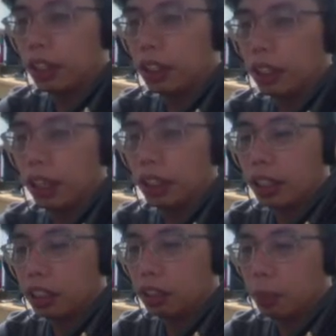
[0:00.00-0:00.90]
Gradle
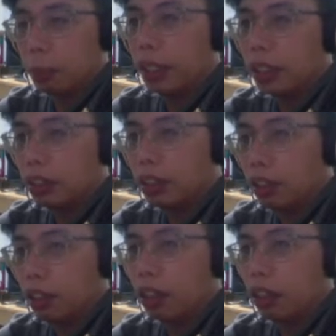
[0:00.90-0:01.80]
to be built,
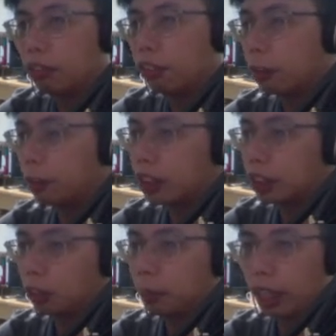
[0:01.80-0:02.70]
for the project to
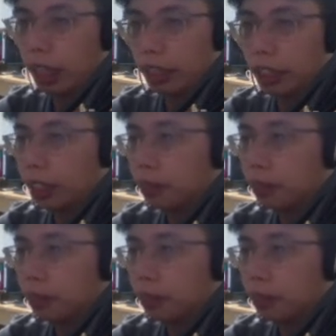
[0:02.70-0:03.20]
be ready.